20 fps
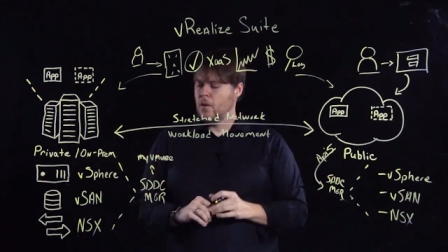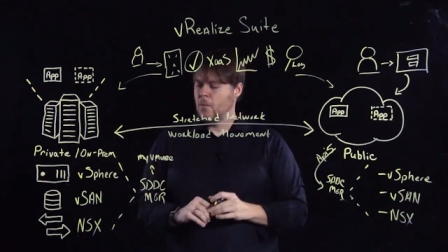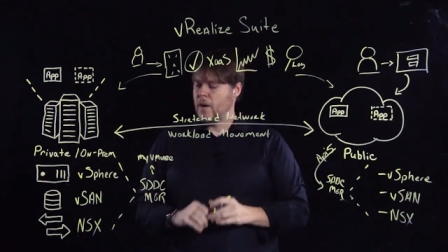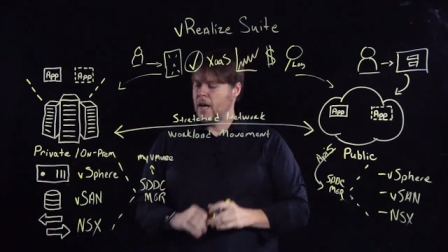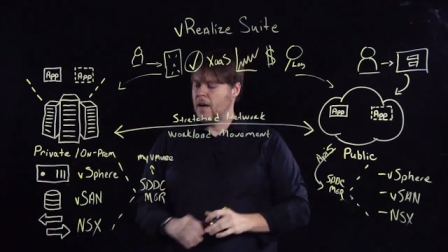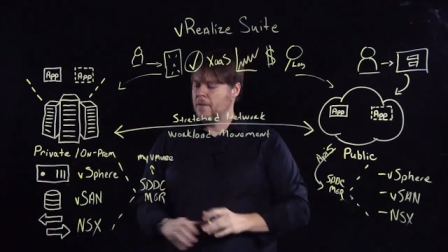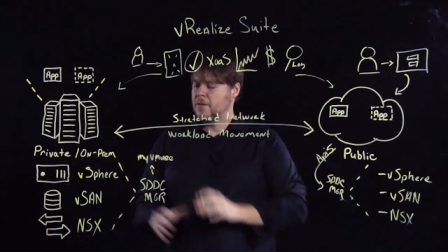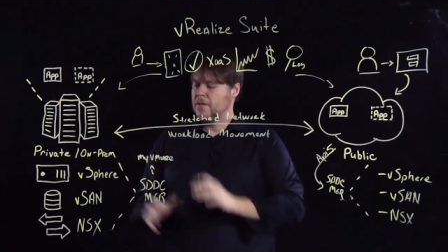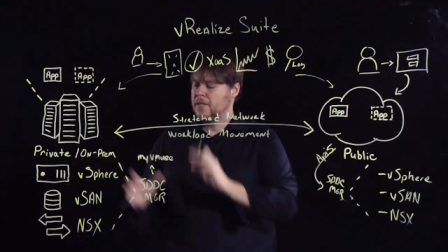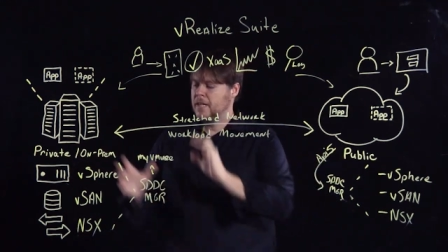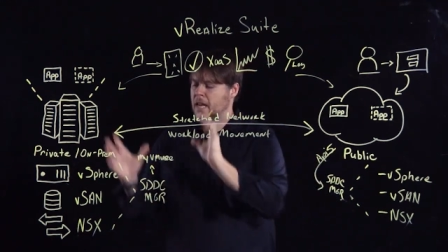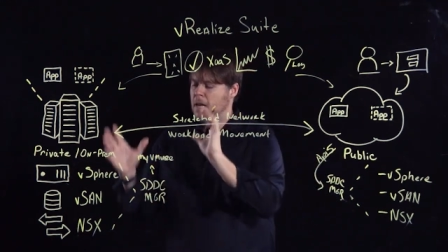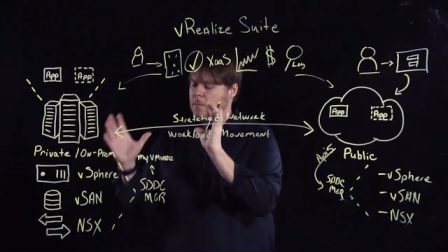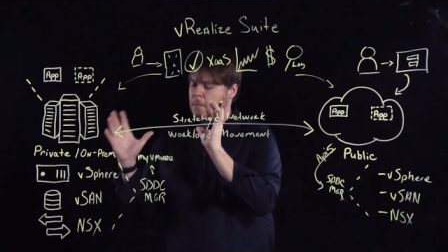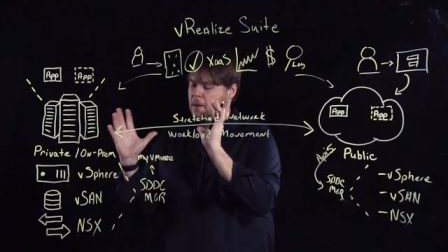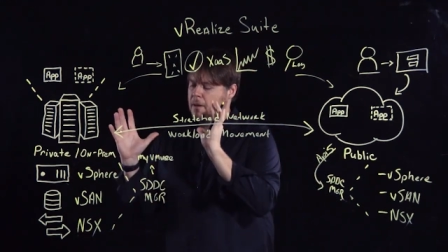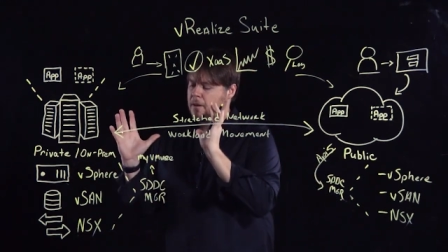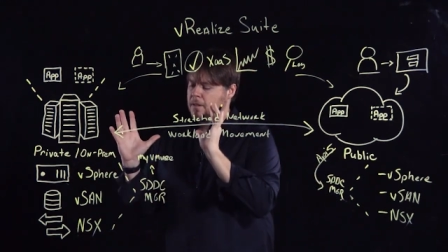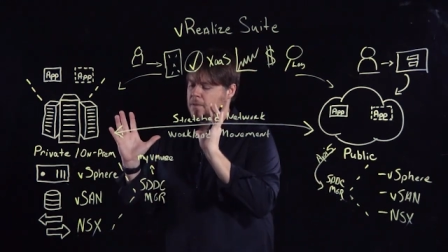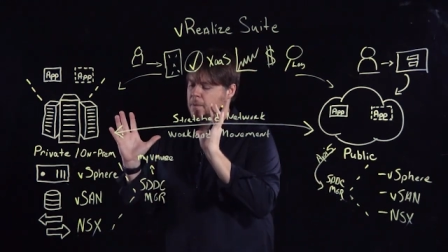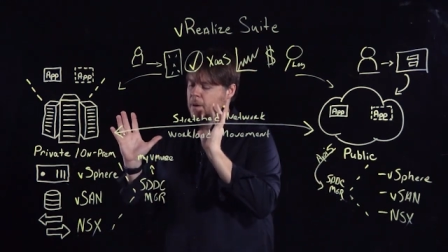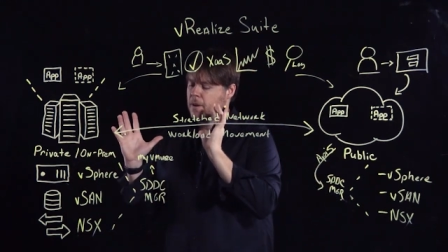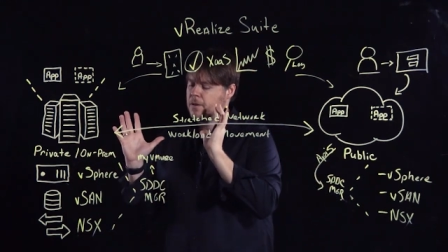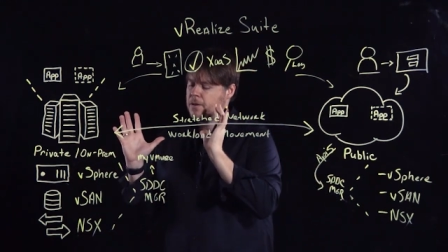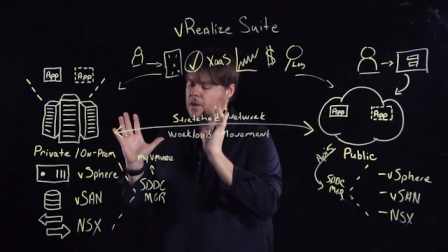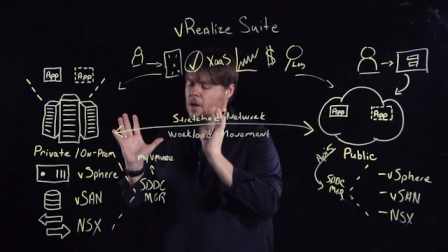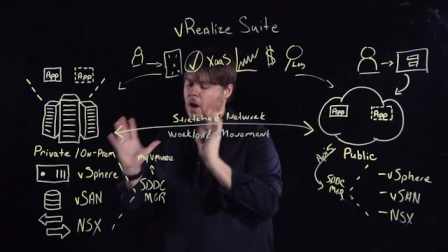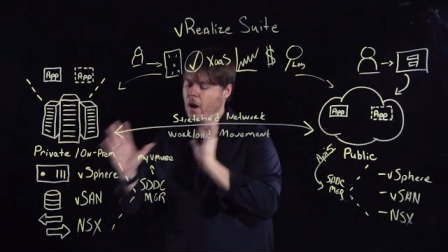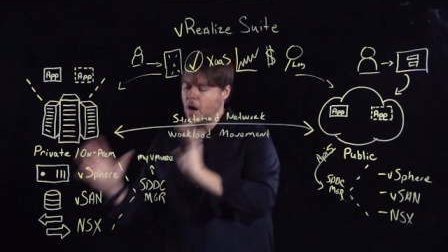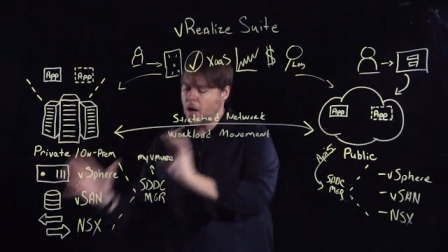We have the same
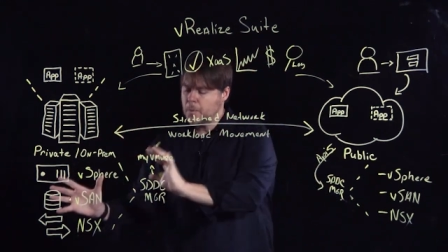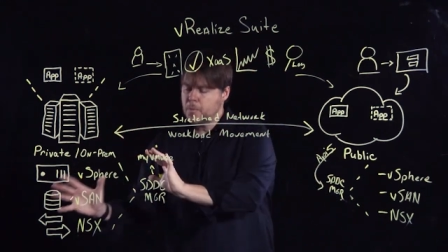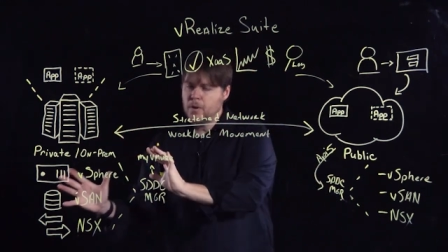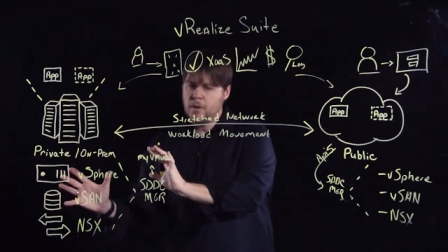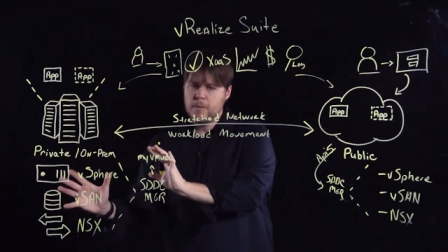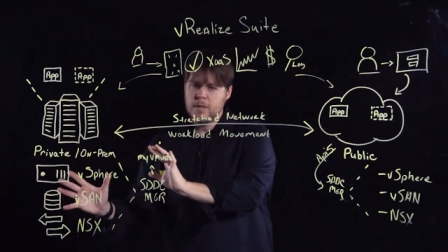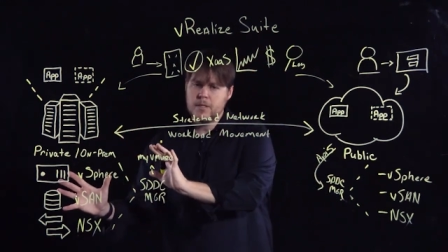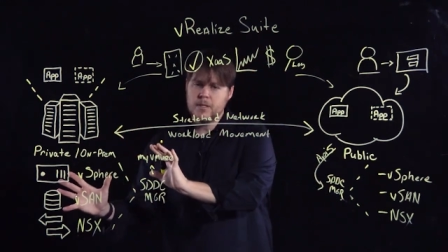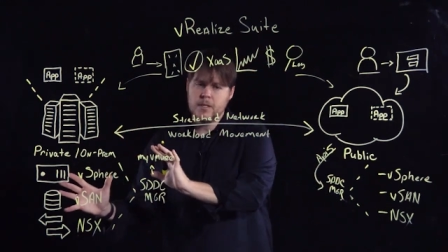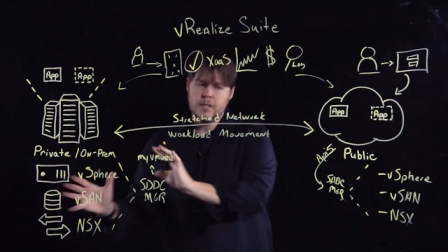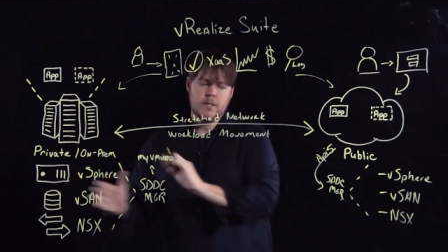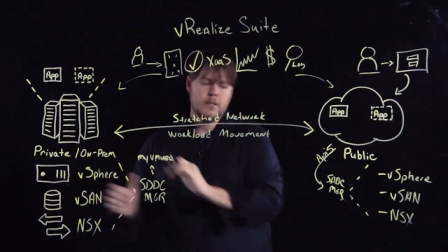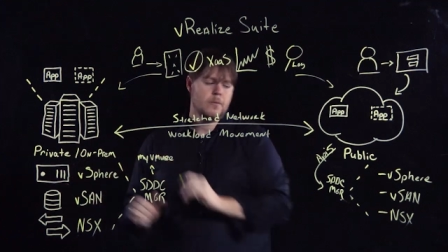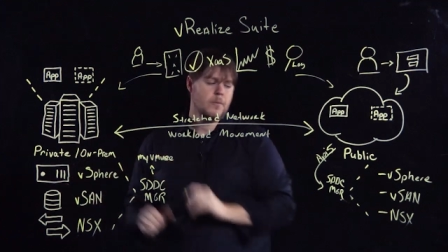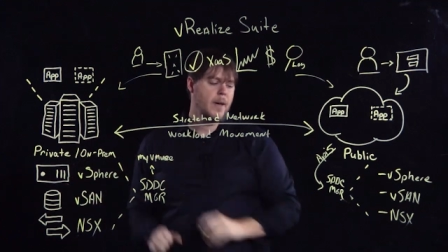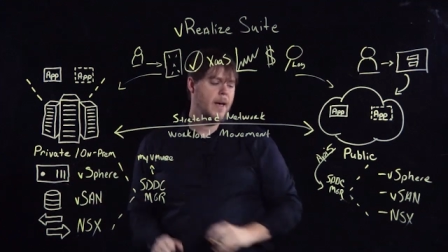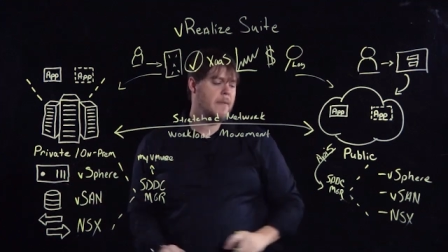experience on premises.